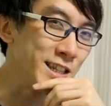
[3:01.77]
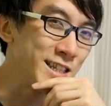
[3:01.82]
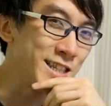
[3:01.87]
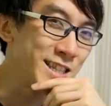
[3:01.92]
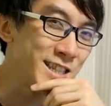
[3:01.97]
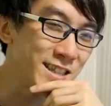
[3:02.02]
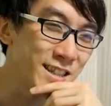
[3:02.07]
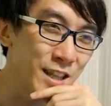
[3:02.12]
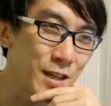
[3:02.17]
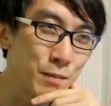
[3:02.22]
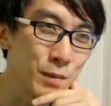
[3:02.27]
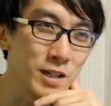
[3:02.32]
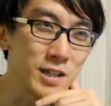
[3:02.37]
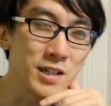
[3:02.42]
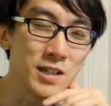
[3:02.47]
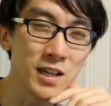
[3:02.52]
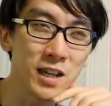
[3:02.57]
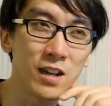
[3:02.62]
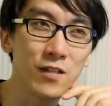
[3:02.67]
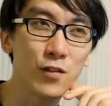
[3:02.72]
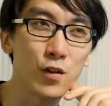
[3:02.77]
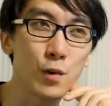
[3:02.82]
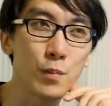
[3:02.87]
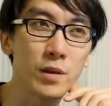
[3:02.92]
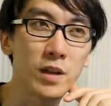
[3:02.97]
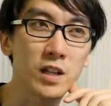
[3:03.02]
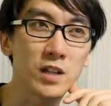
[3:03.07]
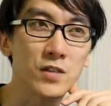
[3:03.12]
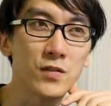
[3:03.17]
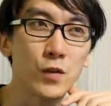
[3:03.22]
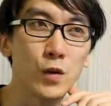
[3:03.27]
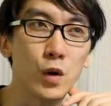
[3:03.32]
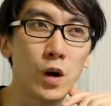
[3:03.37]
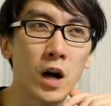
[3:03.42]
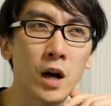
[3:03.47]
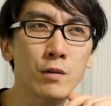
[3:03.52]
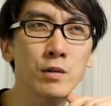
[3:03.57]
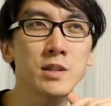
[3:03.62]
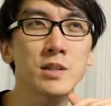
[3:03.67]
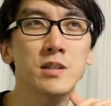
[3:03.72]
see much need for a PS4.
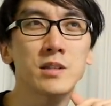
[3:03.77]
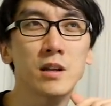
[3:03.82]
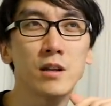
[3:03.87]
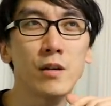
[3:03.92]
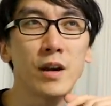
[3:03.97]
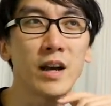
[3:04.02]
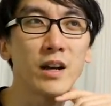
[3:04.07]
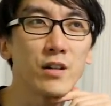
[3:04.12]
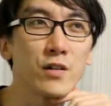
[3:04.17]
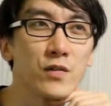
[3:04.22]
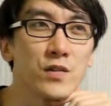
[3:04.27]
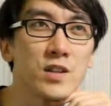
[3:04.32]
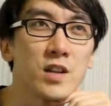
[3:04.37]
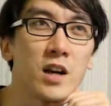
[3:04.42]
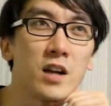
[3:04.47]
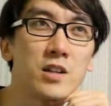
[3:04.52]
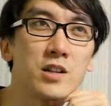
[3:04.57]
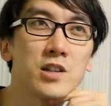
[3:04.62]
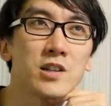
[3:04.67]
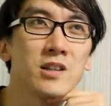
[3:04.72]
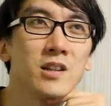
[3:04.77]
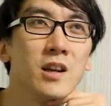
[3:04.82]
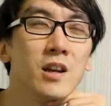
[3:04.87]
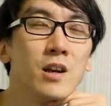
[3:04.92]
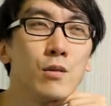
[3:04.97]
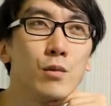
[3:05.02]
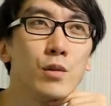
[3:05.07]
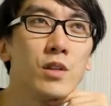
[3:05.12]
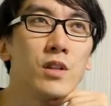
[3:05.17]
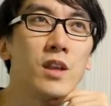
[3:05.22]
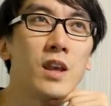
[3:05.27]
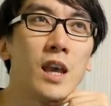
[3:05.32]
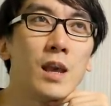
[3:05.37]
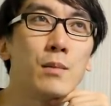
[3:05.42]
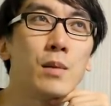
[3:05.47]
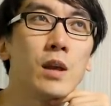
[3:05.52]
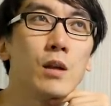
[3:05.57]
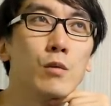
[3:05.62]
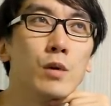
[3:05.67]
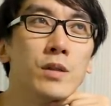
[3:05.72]
I was so out of touch with
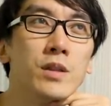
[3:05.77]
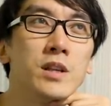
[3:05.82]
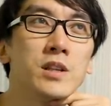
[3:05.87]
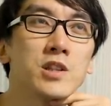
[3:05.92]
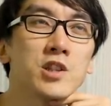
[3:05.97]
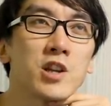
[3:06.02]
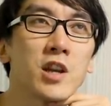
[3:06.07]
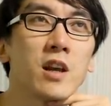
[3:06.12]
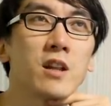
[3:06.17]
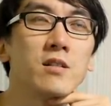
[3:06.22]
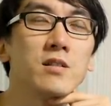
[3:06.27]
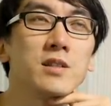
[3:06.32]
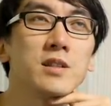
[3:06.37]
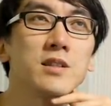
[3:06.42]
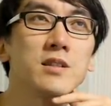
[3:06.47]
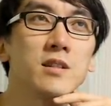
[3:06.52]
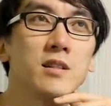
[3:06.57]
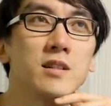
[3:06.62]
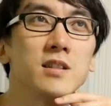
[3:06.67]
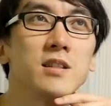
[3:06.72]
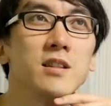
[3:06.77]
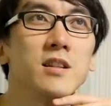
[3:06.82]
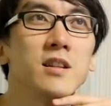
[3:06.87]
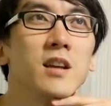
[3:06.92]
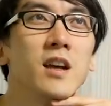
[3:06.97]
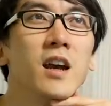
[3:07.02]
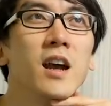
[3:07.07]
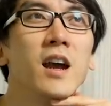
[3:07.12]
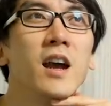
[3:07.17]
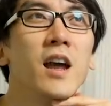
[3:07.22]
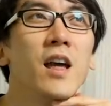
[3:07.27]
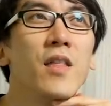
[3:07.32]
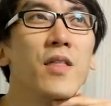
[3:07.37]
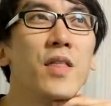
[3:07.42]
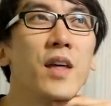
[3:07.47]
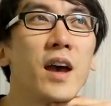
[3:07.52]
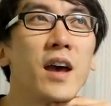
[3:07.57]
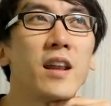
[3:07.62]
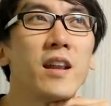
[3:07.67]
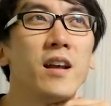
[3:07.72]
gaming when this channel started
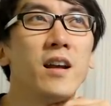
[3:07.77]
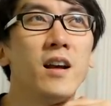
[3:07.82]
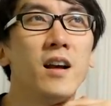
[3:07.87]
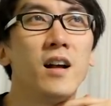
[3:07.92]
that